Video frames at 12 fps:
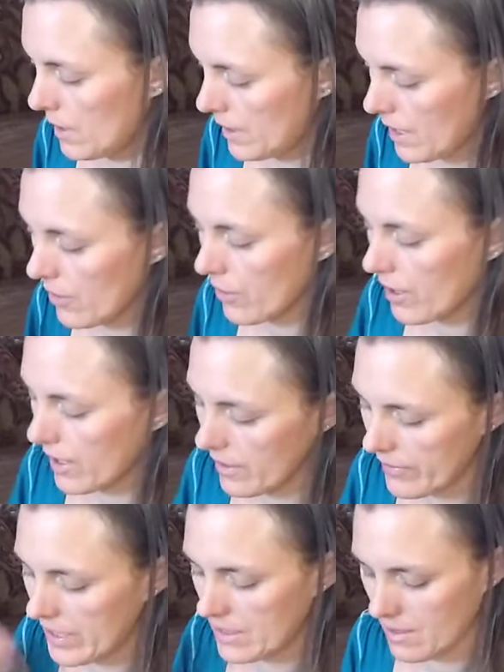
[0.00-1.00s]
now there kind of
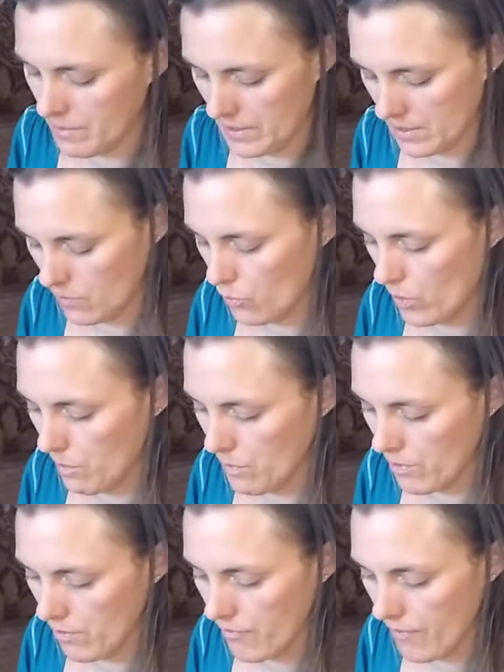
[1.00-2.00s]
needs to be some
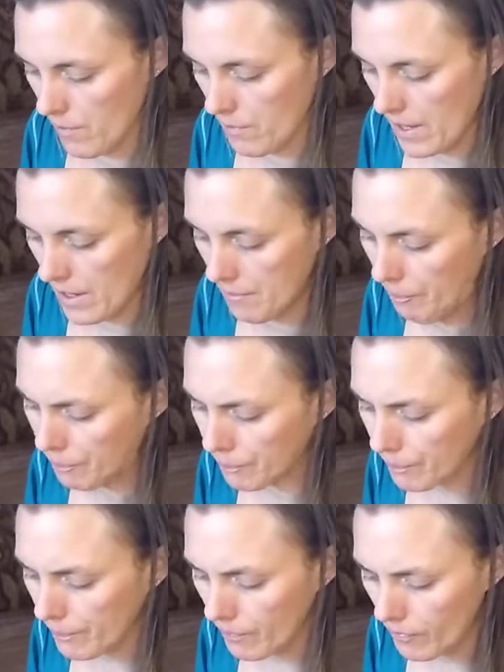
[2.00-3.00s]
rebirth from that
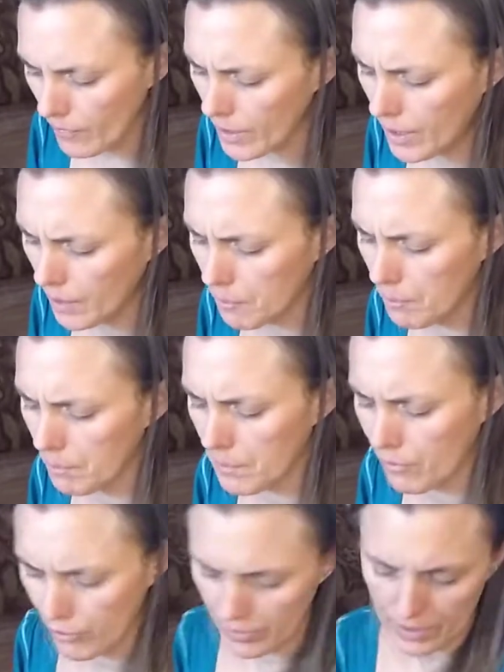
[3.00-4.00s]

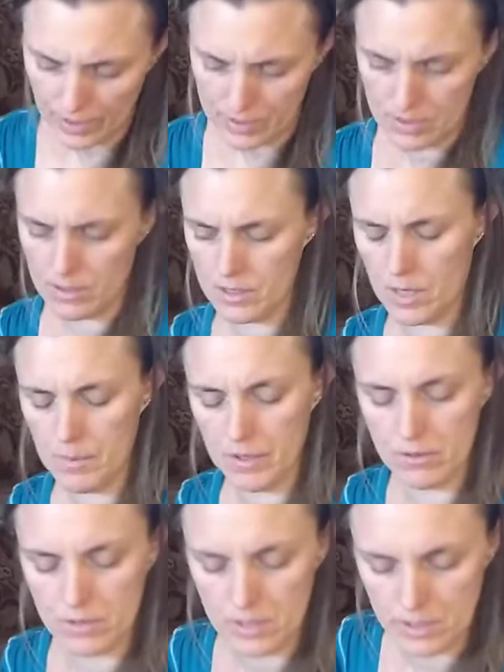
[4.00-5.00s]
before you can get to the top of
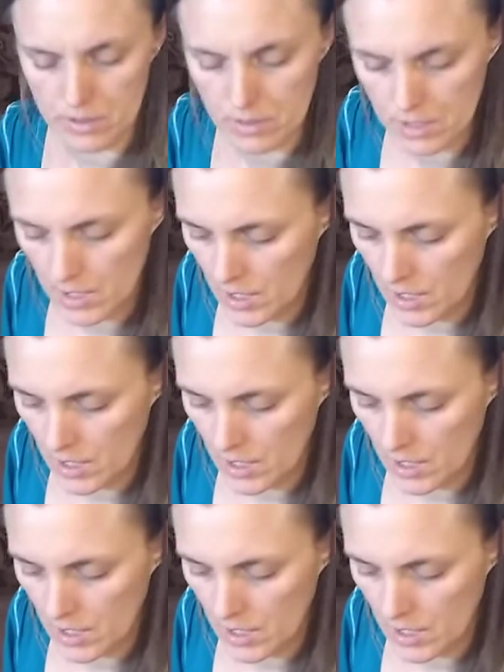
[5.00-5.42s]
those stairs.